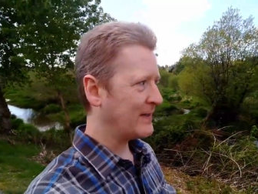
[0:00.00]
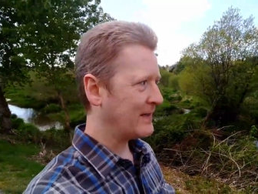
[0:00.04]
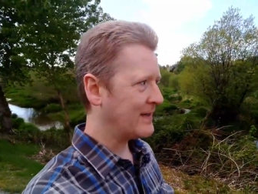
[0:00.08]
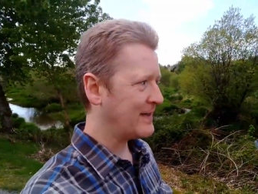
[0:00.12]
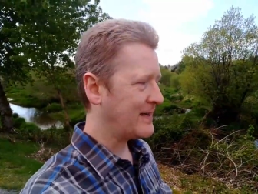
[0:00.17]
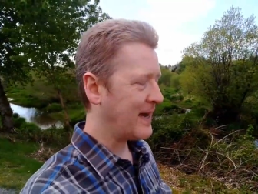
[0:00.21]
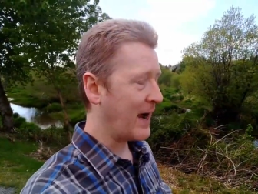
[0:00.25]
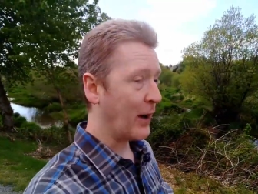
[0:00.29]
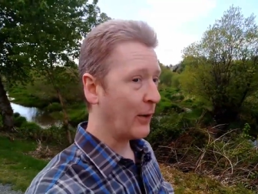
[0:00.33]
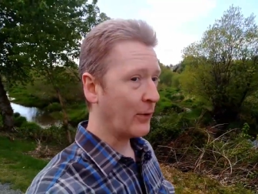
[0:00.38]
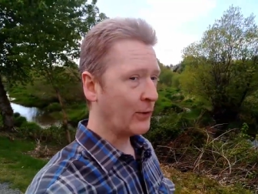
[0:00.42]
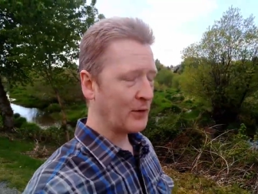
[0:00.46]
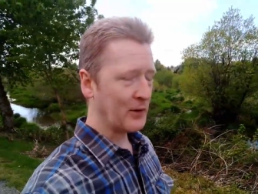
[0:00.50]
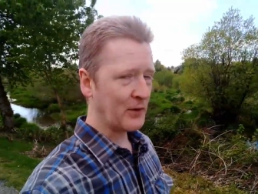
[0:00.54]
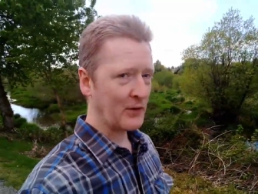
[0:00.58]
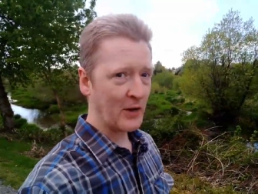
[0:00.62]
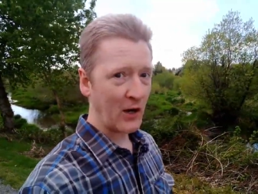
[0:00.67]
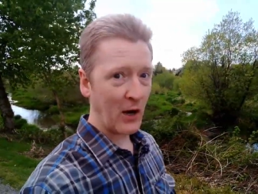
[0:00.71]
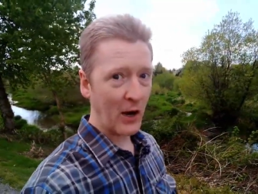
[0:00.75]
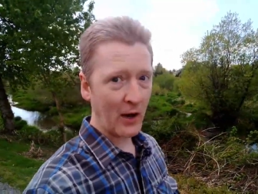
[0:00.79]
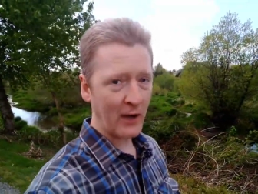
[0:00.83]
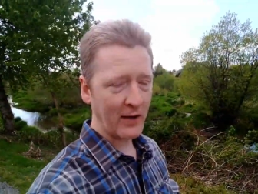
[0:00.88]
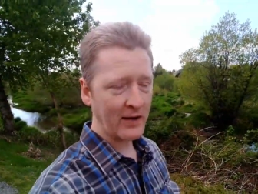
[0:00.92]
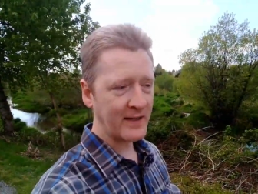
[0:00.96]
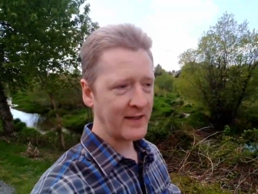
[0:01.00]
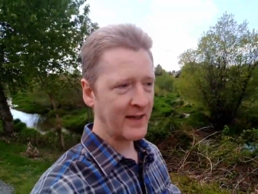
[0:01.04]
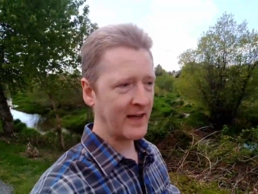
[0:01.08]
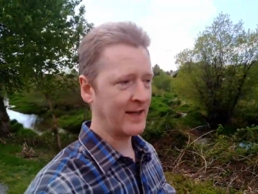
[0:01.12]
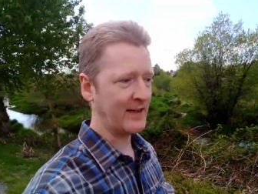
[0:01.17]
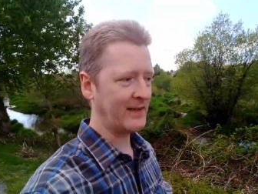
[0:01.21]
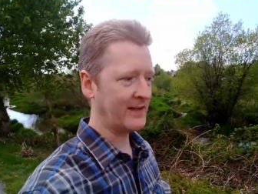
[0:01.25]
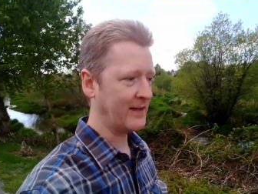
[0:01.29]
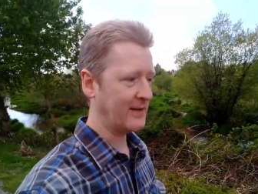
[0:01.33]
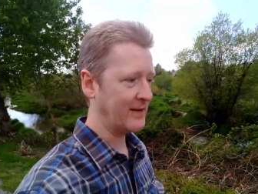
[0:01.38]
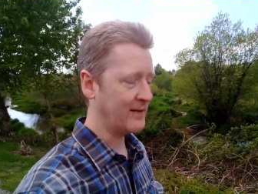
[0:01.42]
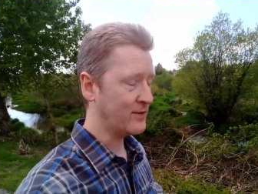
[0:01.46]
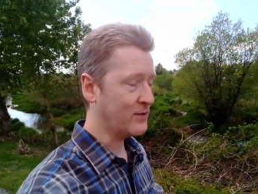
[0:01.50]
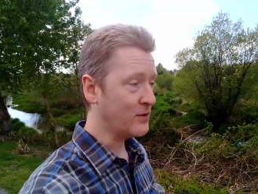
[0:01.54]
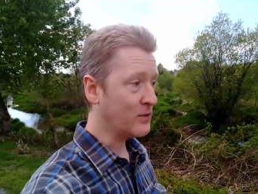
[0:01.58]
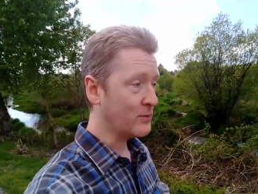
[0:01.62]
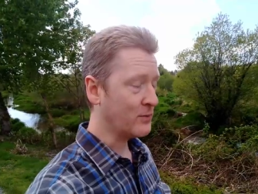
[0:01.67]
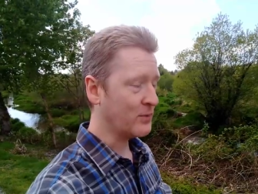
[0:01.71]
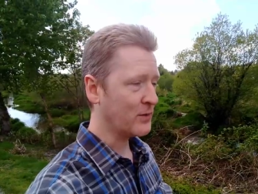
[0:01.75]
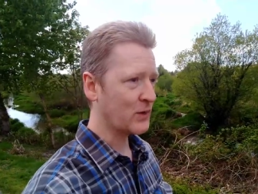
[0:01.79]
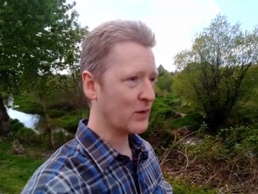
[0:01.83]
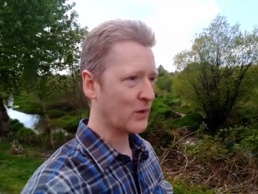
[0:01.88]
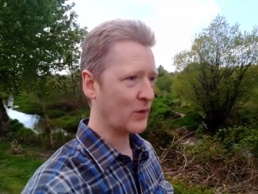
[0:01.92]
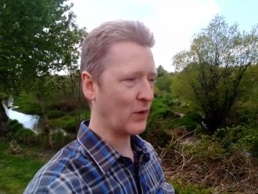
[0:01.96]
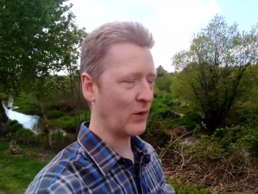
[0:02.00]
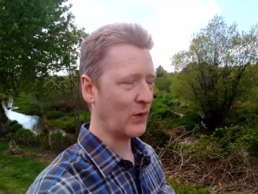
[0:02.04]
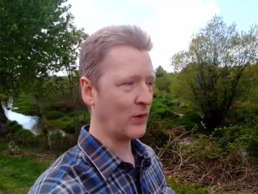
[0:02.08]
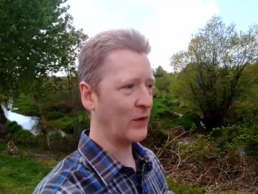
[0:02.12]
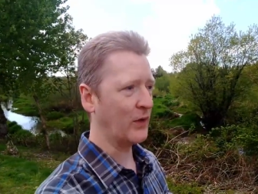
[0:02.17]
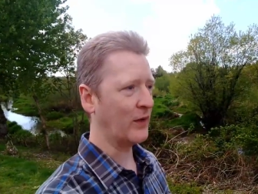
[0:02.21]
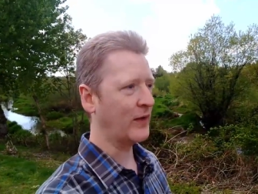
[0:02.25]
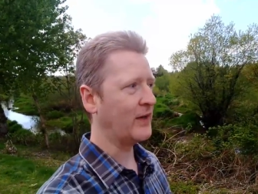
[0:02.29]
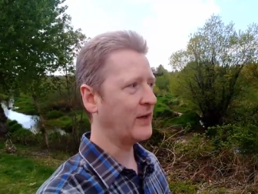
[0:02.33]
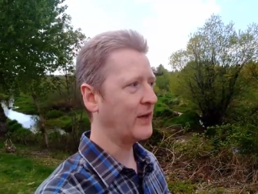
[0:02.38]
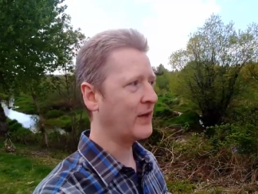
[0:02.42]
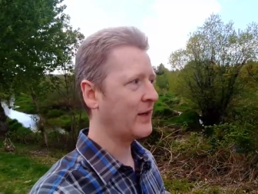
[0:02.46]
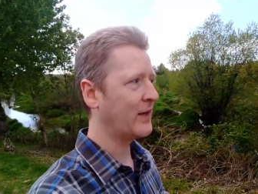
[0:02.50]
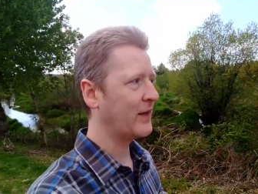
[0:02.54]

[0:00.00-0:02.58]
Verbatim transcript: downer content and doom scroll and